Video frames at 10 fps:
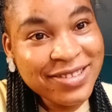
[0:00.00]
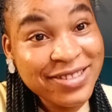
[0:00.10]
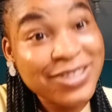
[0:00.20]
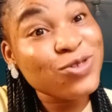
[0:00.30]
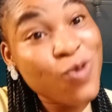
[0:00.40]

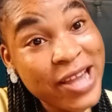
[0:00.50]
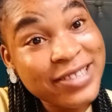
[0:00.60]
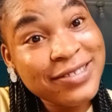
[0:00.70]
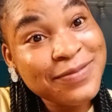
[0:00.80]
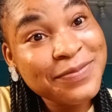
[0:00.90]
The
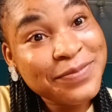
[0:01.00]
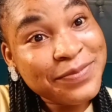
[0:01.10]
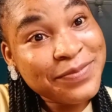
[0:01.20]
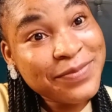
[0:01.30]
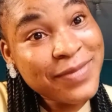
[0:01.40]
US.
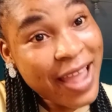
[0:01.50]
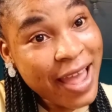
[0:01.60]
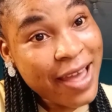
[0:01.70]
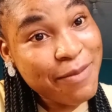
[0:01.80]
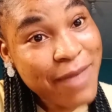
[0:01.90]

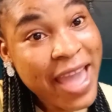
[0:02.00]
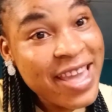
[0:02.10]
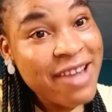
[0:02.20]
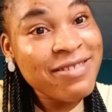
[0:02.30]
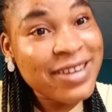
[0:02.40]
By
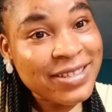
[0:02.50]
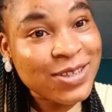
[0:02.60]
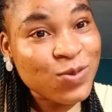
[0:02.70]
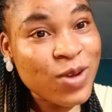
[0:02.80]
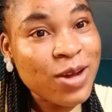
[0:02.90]
hearing that
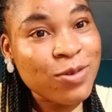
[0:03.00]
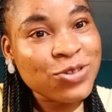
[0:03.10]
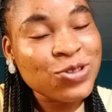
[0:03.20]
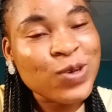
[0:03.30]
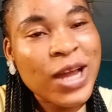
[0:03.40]
as well, I was
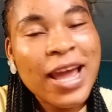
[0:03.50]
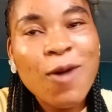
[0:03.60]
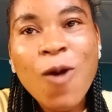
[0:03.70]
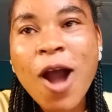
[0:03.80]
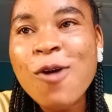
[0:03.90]
shocked. Like,
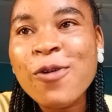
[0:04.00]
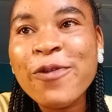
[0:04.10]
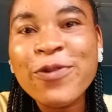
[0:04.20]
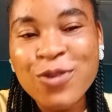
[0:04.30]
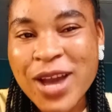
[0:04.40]
wow,
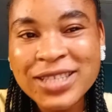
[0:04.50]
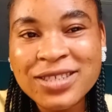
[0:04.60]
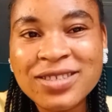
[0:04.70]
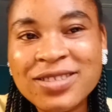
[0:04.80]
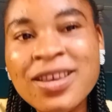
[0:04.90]

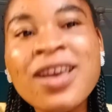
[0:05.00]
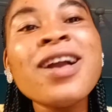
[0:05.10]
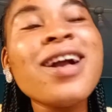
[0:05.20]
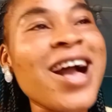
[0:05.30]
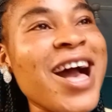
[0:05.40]
US.
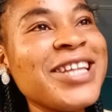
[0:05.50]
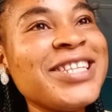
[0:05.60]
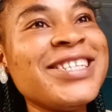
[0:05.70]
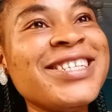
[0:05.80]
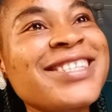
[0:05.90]

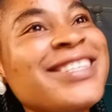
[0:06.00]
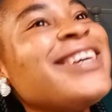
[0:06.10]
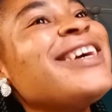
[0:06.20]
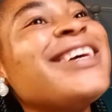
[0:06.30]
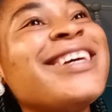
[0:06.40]
And
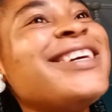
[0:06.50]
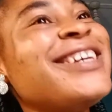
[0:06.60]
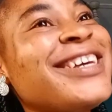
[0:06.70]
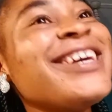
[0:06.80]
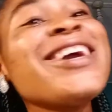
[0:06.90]

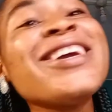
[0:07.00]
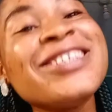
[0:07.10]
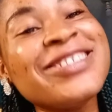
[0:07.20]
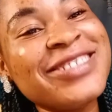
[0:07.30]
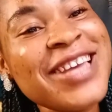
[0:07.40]

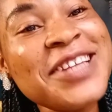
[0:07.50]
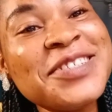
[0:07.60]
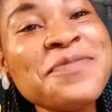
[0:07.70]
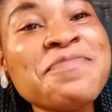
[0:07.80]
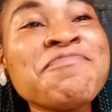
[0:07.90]
he
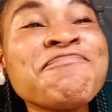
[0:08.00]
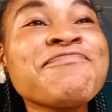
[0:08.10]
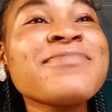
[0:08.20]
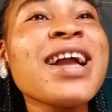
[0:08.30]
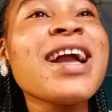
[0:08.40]
said,
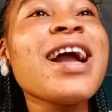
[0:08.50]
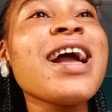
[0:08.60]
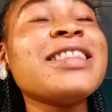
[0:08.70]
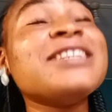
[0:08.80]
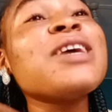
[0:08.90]

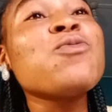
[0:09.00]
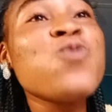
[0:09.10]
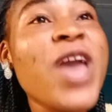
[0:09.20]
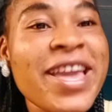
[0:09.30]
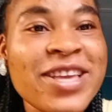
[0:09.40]
they said,
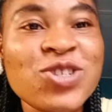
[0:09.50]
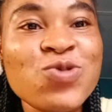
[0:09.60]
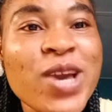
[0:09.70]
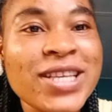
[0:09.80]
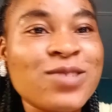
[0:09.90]
we're in
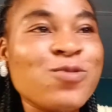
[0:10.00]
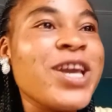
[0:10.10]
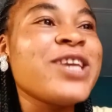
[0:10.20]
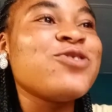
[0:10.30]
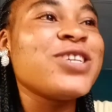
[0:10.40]
US.
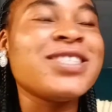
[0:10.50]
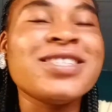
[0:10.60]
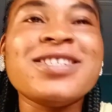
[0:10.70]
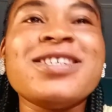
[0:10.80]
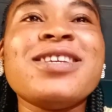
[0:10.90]
Where in US
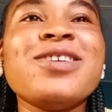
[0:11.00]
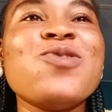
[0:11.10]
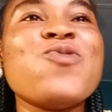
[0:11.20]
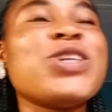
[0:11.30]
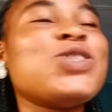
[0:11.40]
did he
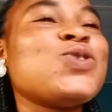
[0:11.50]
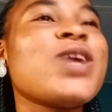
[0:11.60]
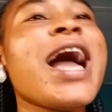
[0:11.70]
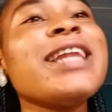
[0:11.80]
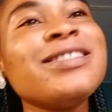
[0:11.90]
went to?
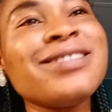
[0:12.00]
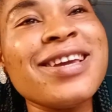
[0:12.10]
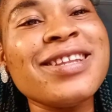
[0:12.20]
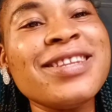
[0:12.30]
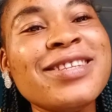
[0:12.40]
And he
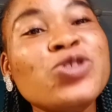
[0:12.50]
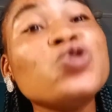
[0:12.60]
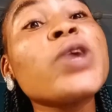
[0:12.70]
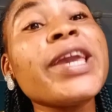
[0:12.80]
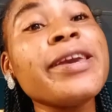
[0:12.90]
said,
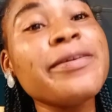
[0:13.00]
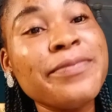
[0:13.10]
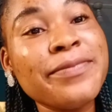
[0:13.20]
UK.